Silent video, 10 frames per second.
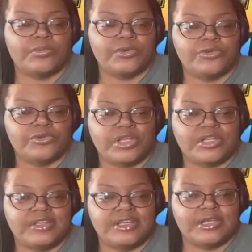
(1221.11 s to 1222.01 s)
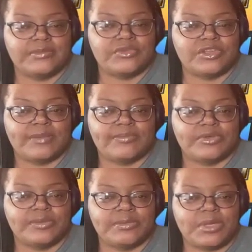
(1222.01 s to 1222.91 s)
both great teams that
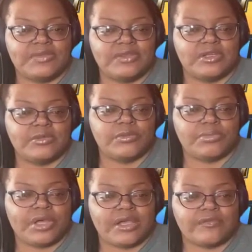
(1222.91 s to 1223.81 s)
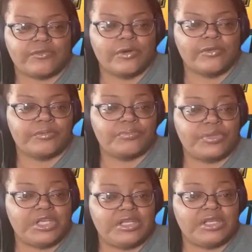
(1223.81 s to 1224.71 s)
basically went back and forth
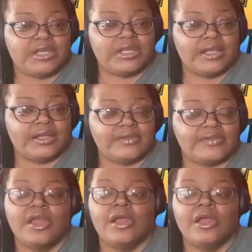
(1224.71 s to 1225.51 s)
competing in the 80s.